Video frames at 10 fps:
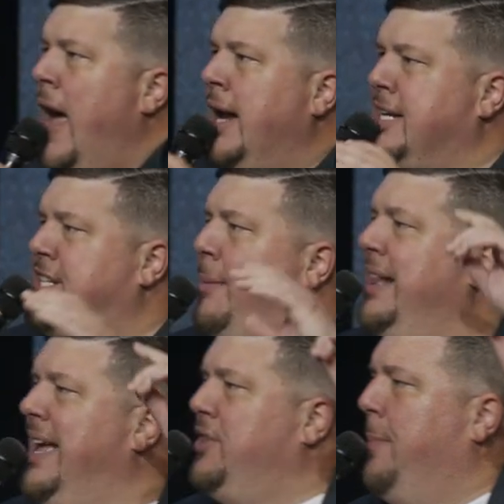Now somebody
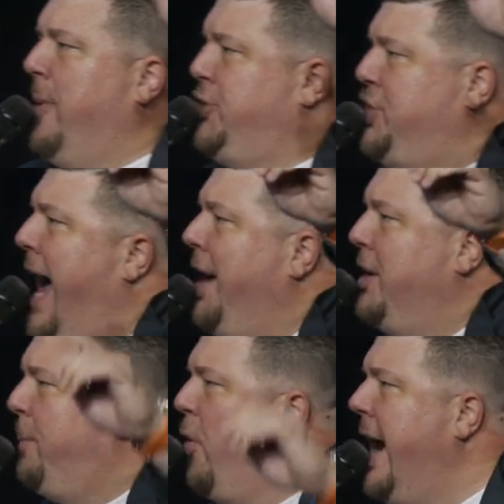lift up a shout and
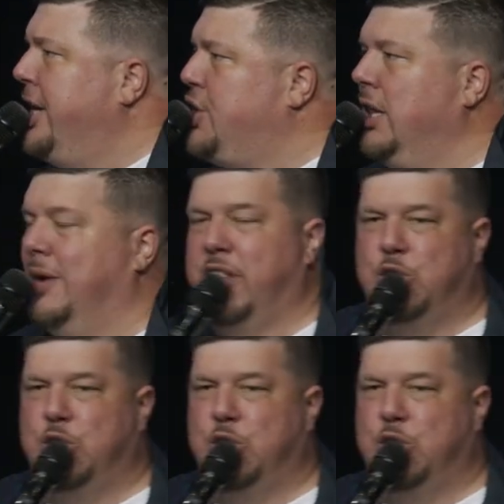a praise all over the